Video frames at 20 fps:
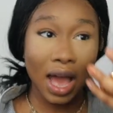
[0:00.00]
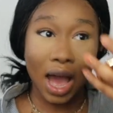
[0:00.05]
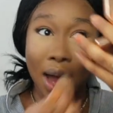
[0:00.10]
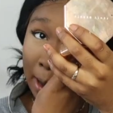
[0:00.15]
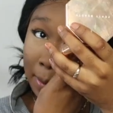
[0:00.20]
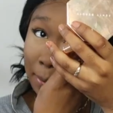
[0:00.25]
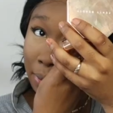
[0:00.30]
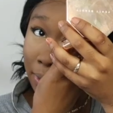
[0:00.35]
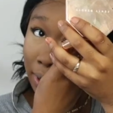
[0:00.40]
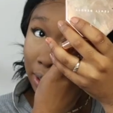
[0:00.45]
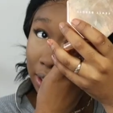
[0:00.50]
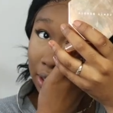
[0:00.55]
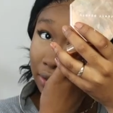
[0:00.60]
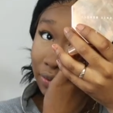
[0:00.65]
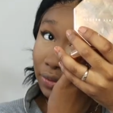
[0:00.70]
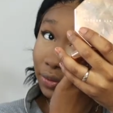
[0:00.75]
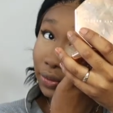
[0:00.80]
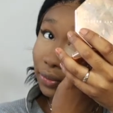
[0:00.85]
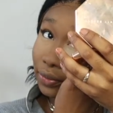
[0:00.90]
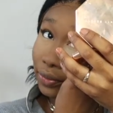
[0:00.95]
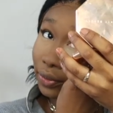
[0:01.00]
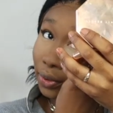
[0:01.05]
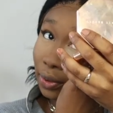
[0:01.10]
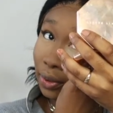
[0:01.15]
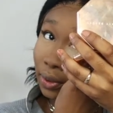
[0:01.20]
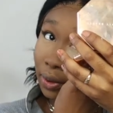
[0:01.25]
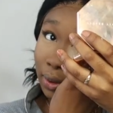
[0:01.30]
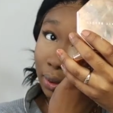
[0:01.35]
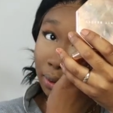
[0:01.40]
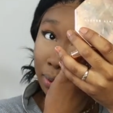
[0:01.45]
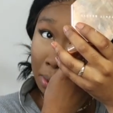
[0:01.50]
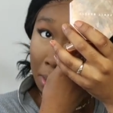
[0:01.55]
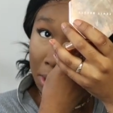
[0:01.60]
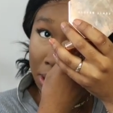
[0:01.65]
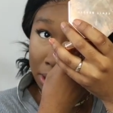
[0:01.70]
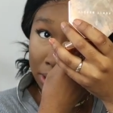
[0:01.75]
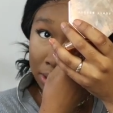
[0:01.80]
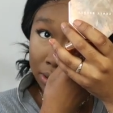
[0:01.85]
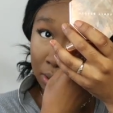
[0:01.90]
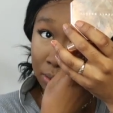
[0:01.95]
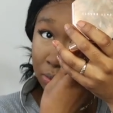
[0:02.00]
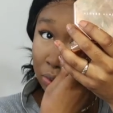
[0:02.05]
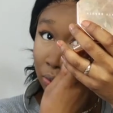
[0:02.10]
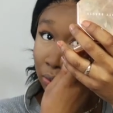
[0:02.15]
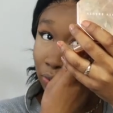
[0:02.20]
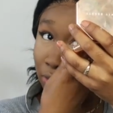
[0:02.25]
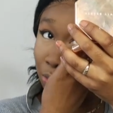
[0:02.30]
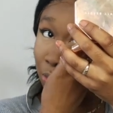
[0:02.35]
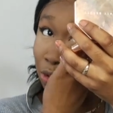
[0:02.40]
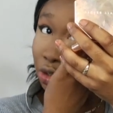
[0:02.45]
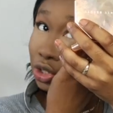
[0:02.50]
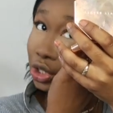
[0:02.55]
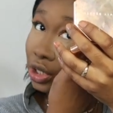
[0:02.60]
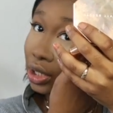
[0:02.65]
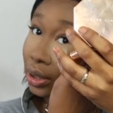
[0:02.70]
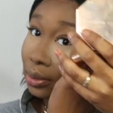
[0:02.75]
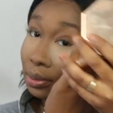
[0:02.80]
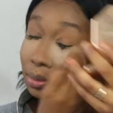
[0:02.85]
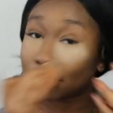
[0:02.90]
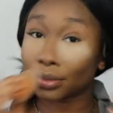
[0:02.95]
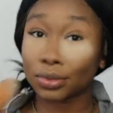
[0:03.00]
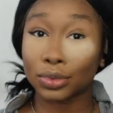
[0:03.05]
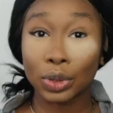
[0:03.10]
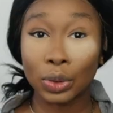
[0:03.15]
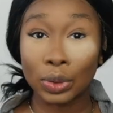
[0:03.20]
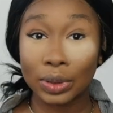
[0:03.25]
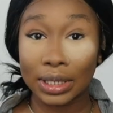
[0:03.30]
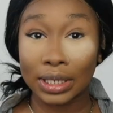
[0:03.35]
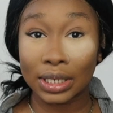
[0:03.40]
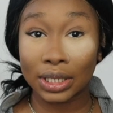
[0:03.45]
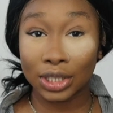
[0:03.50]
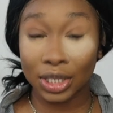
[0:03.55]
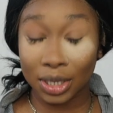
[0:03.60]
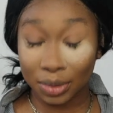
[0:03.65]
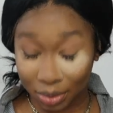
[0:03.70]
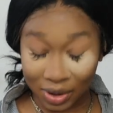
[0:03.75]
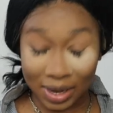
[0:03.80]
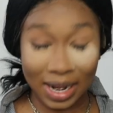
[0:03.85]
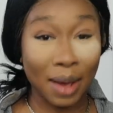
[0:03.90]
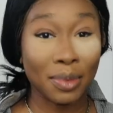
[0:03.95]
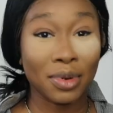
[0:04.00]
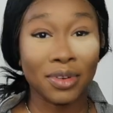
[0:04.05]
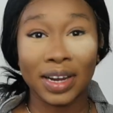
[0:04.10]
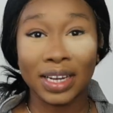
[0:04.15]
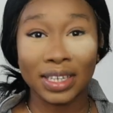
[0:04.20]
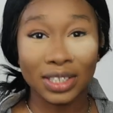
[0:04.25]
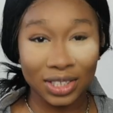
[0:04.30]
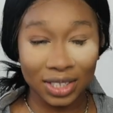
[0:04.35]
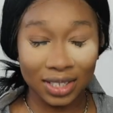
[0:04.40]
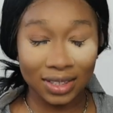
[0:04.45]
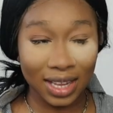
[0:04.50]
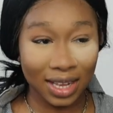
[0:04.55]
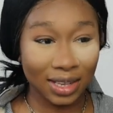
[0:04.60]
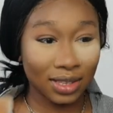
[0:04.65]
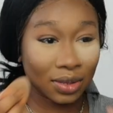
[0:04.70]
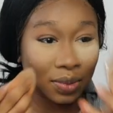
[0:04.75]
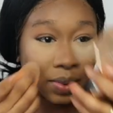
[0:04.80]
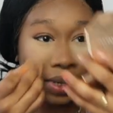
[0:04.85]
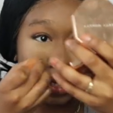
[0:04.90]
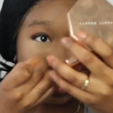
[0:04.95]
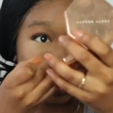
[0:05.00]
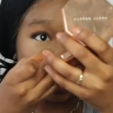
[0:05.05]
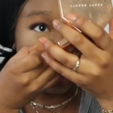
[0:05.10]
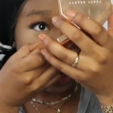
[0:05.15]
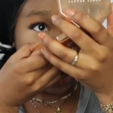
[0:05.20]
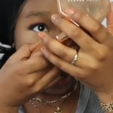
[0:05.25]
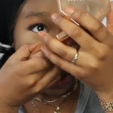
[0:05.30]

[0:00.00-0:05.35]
I'm praying for some sort of sponsorship or dealership collaboration, that's the word,